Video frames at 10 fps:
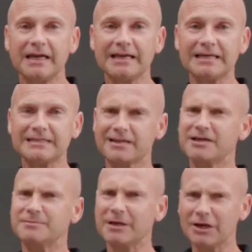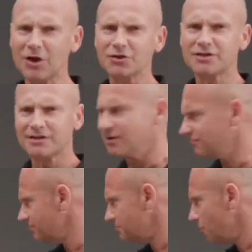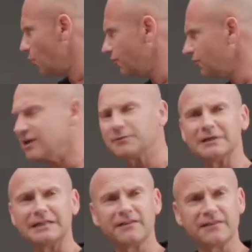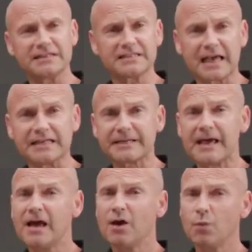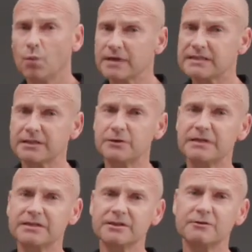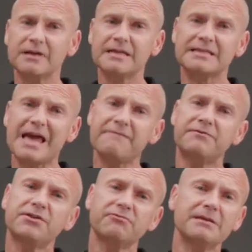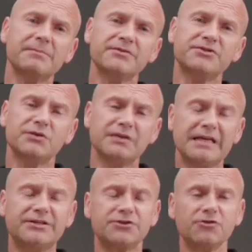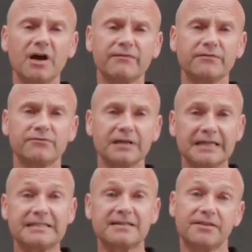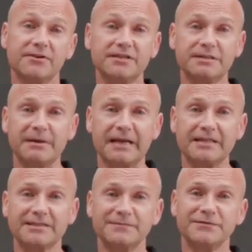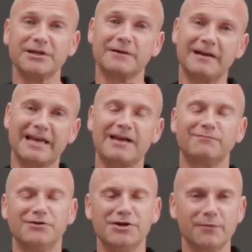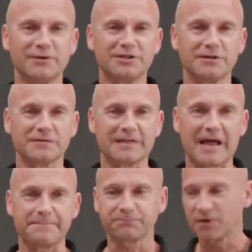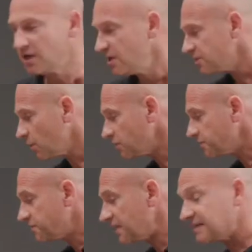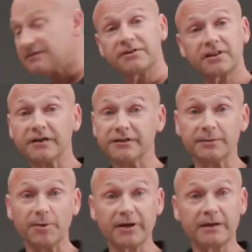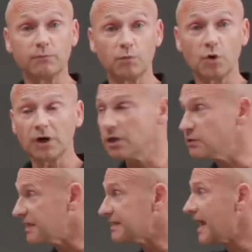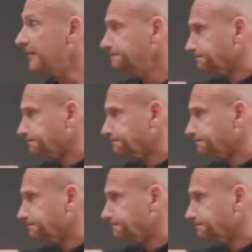is going to be a lot more frequently than this says. What it's alluding to is that every 3 months you need to drive it for at least 30 minutes. So again, no issues there. So once we've checked everything under the bonnet, we'll close it down.